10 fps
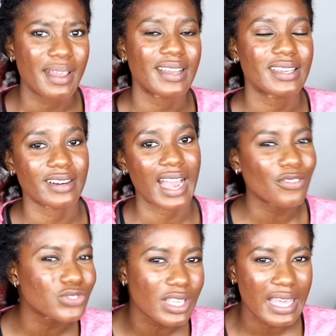my hair
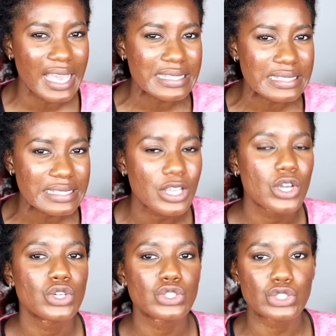after this,
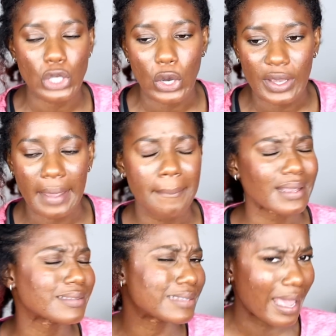so it
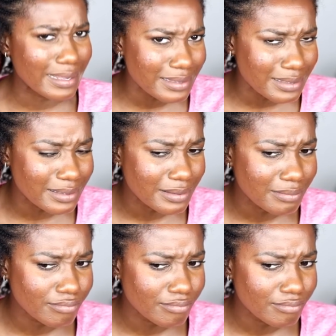makes sense